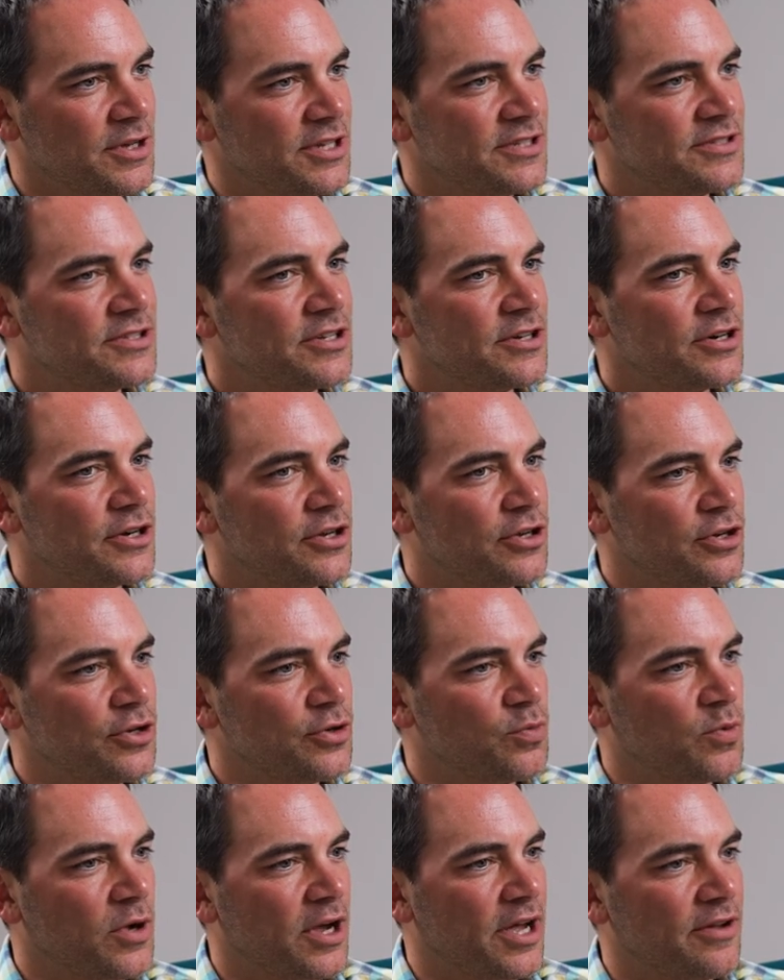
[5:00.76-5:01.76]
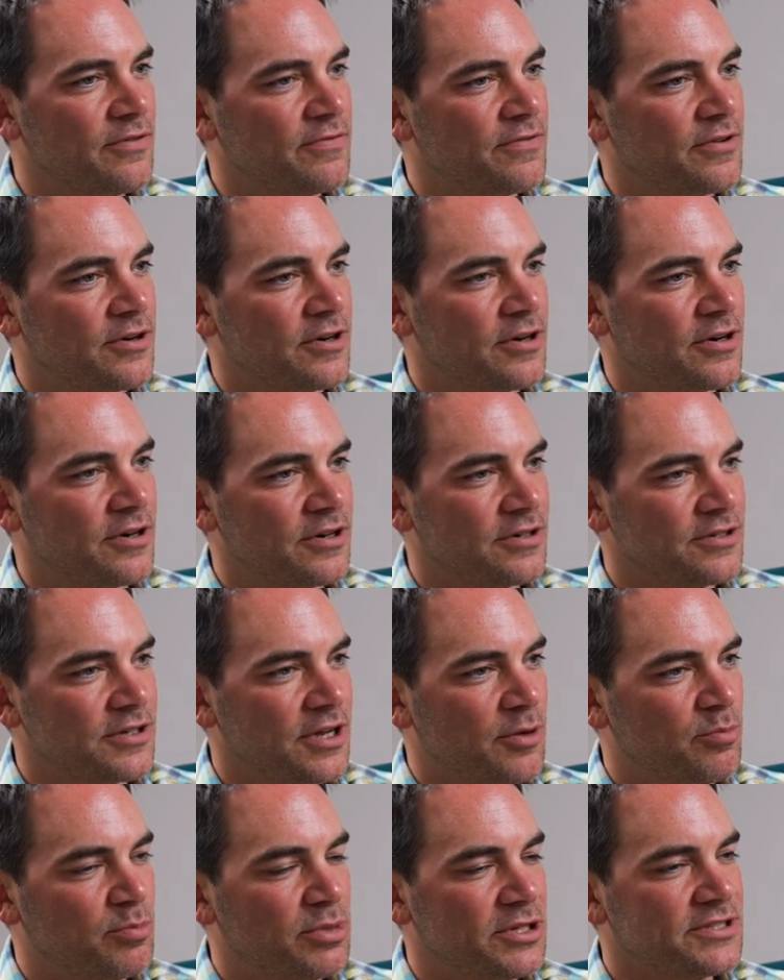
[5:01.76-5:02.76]
is there a good way for
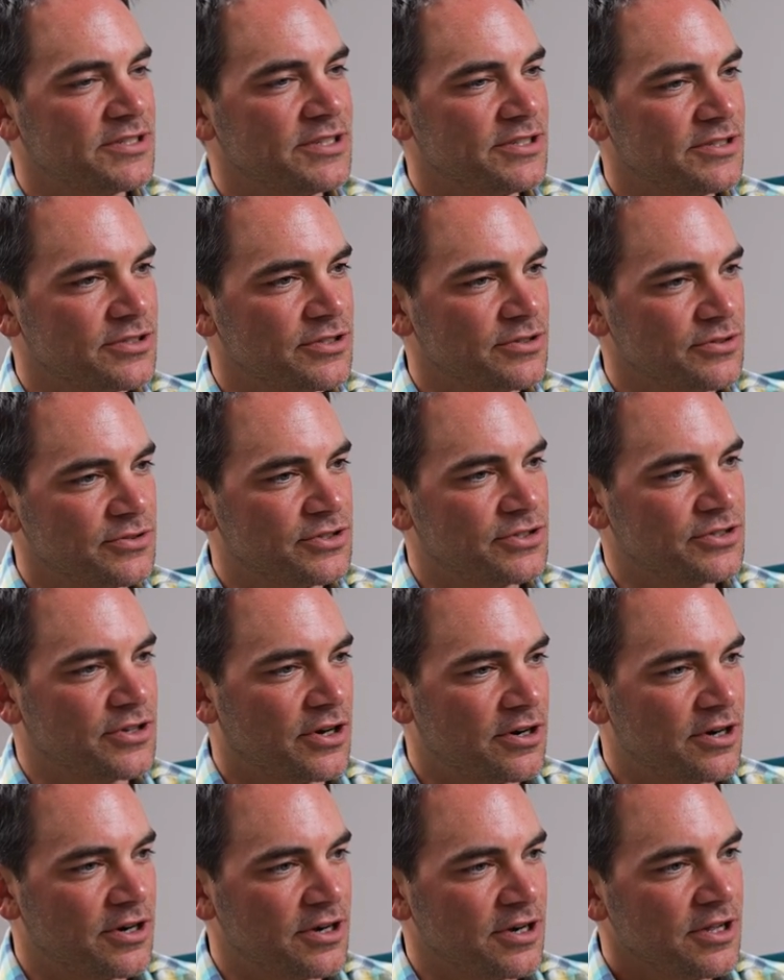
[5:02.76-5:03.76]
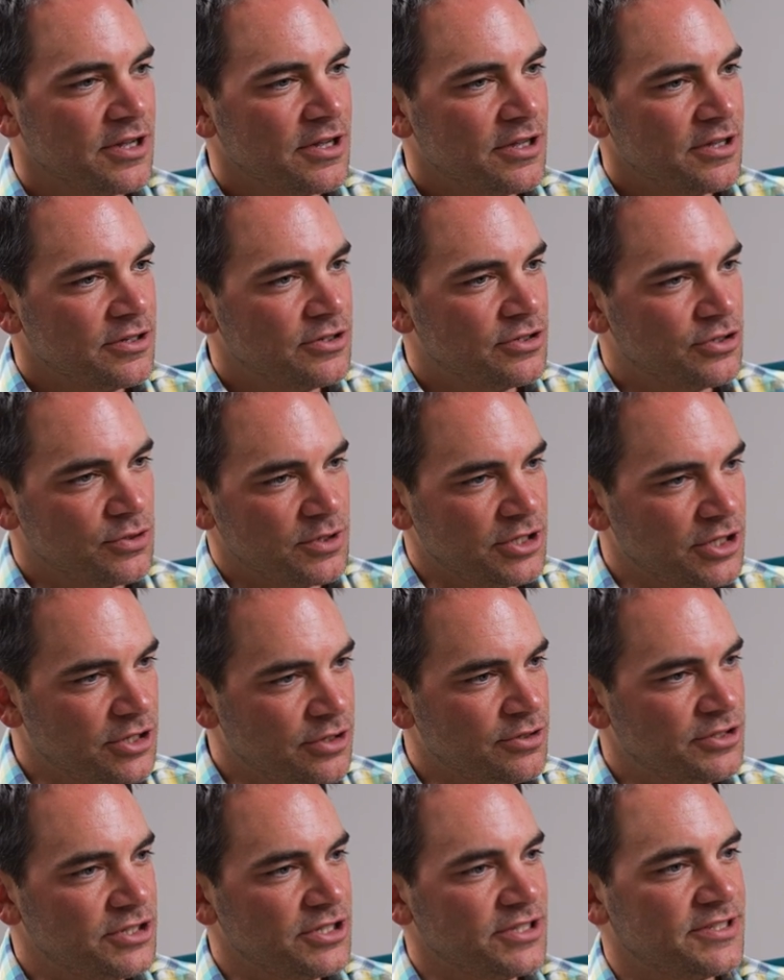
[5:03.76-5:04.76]
a business to start doing
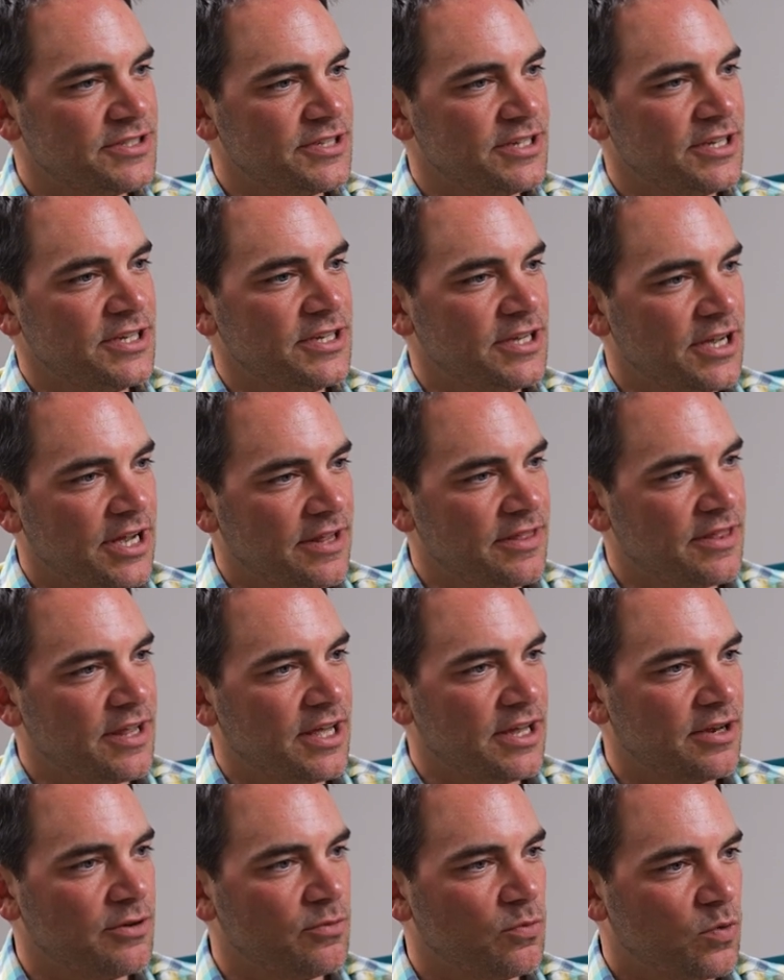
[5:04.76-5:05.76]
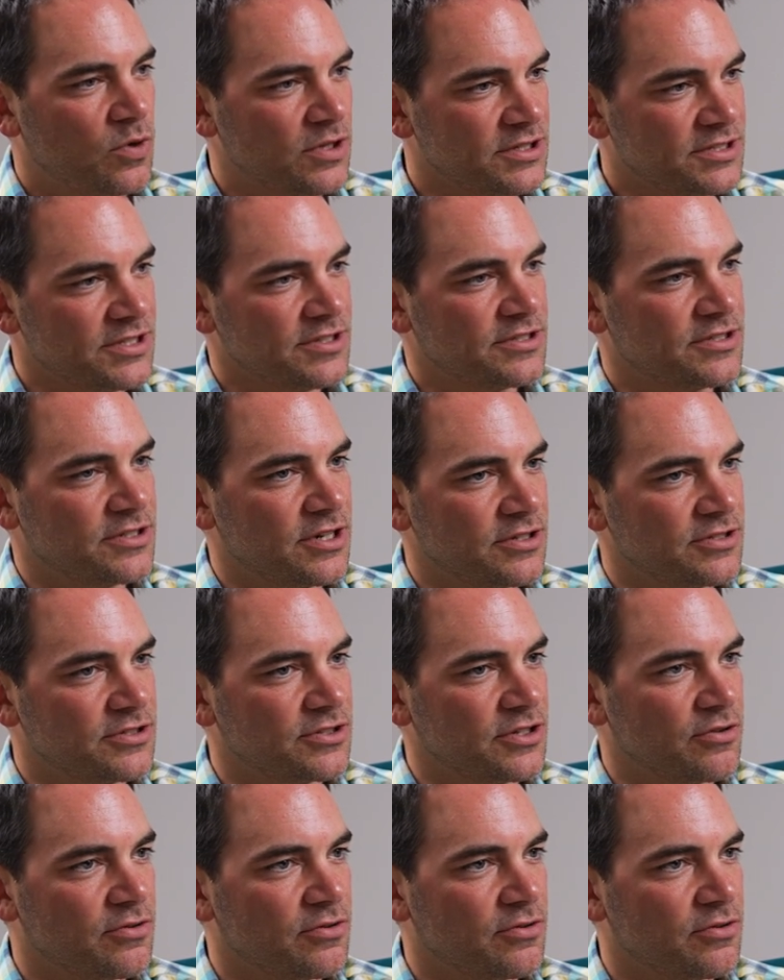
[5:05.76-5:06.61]
UGC and then once it starts to